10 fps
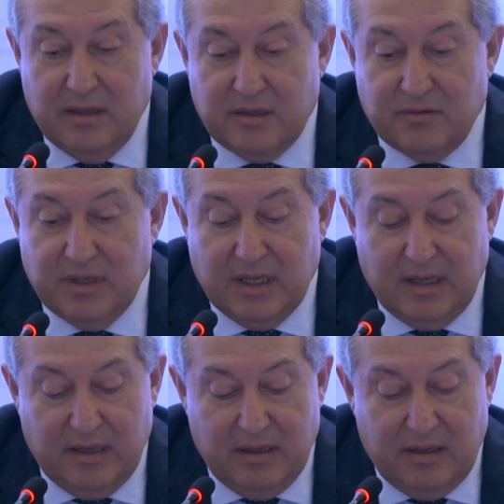It's
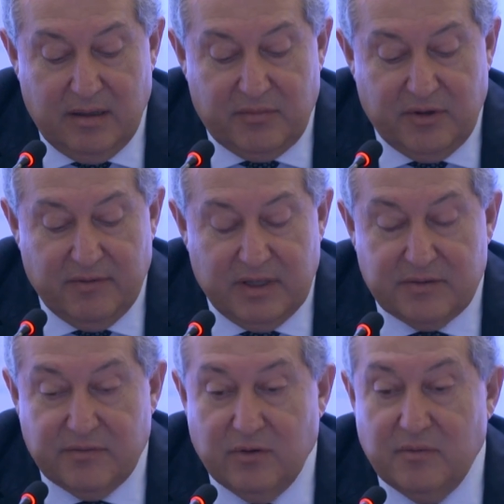really a
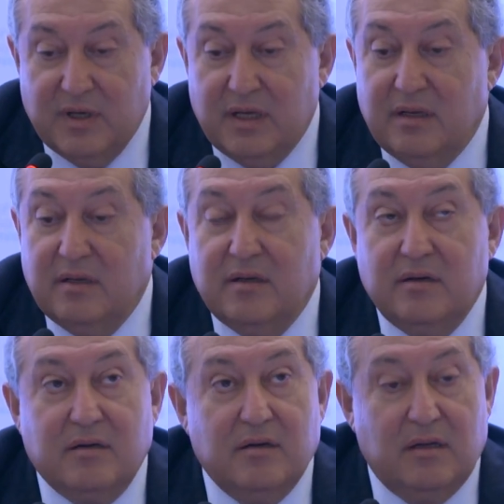privilege for me,
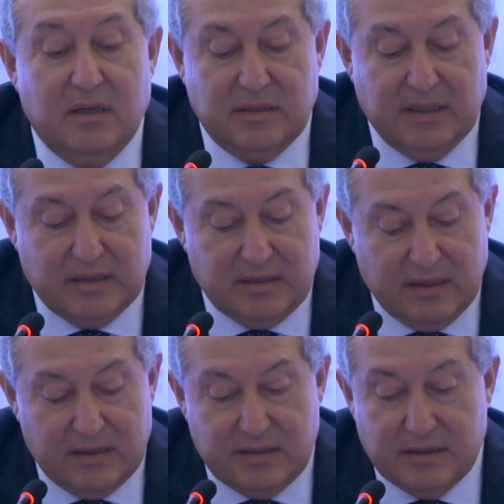dear colleagues,
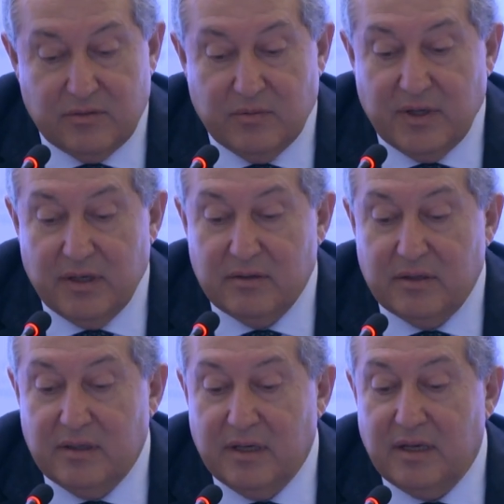excellencies, to be here
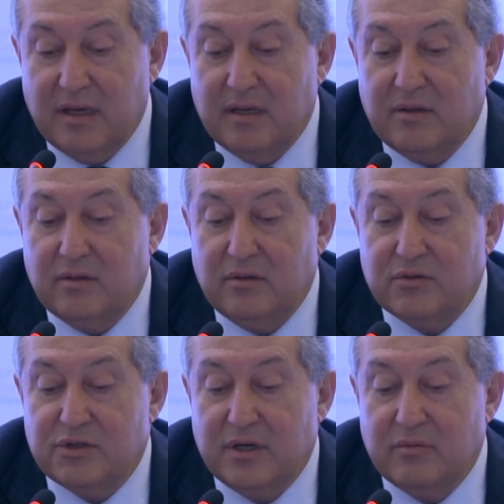today and
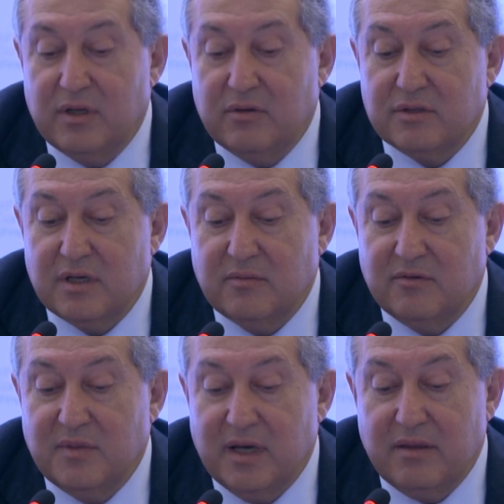to share with you some
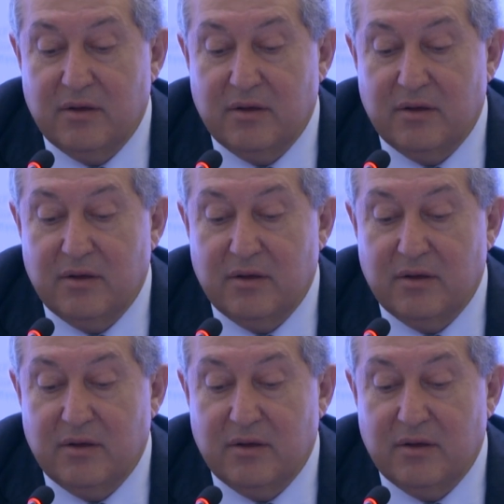of my